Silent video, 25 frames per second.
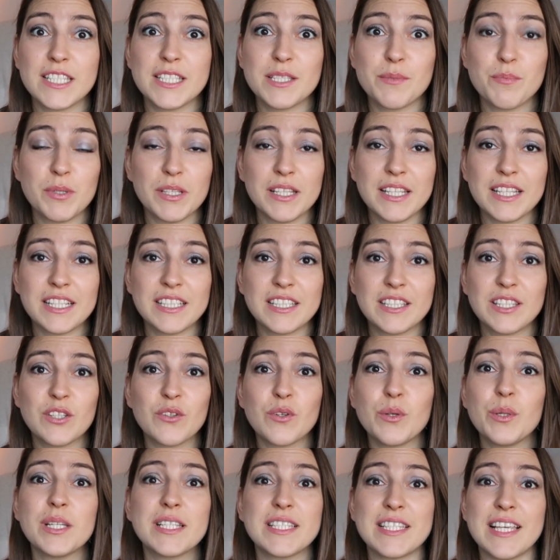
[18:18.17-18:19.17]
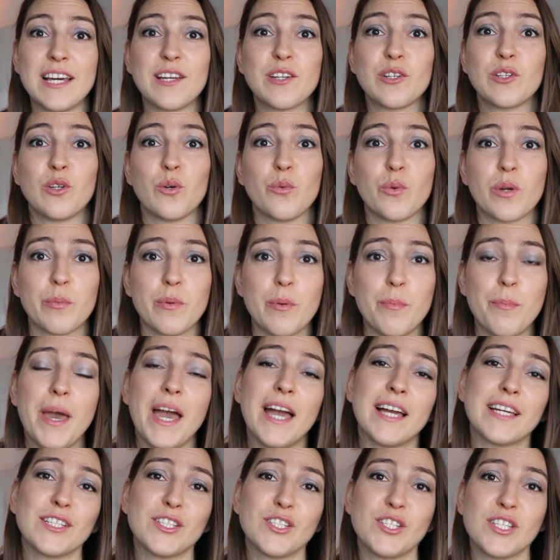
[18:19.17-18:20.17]
It's been like 3 weeks, I don't know where my
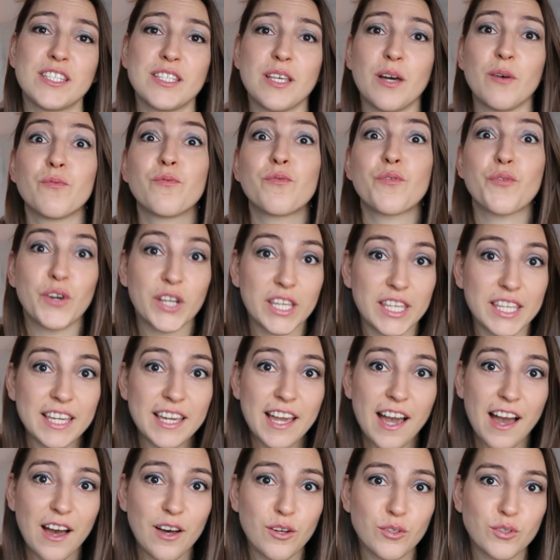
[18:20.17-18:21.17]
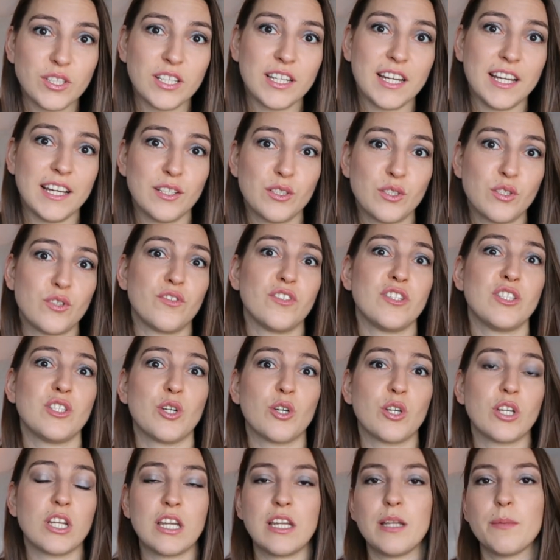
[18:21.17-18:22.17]
package is, so I'm freaking out that I had to
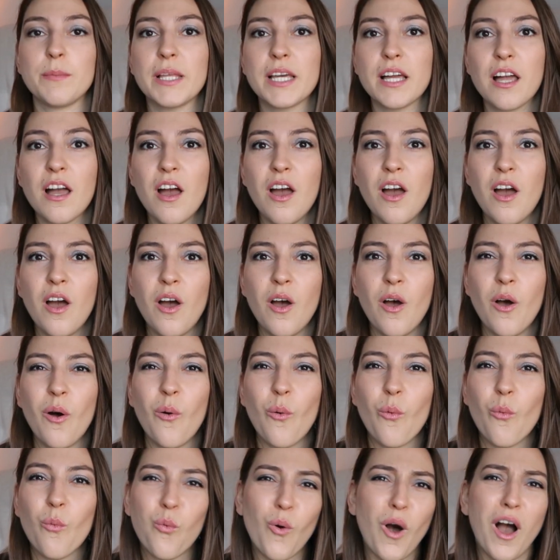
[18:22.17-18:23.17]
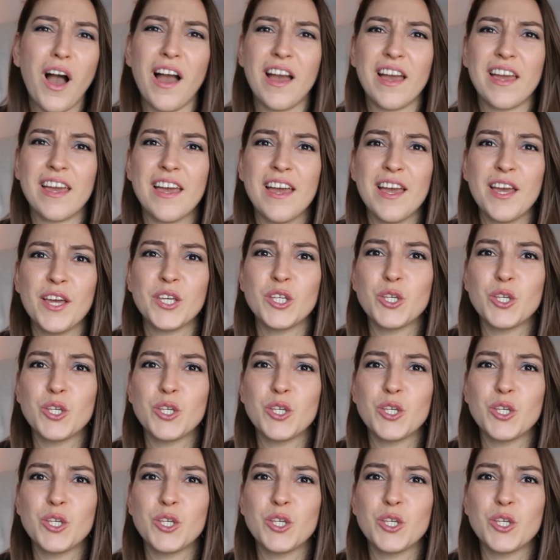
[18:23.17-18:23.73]
return it. And I'm like, why?